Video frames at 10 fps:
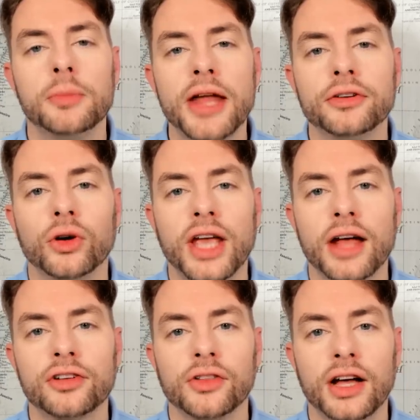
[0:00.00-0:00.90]
You can amend or
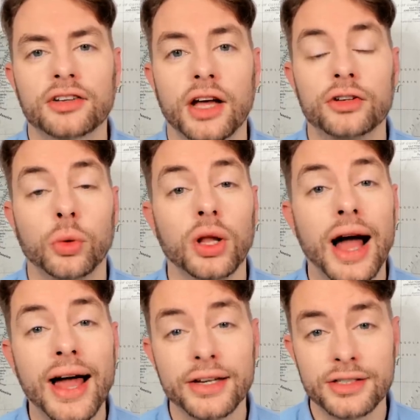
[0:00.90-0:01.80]
cancel that schedule
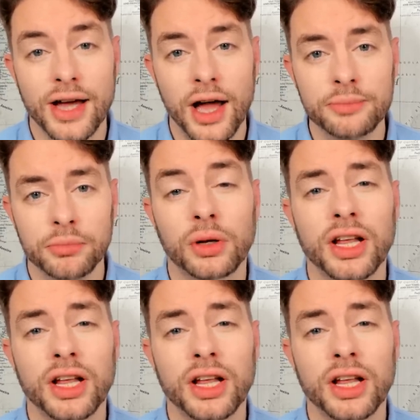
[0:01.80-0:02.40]
at any time.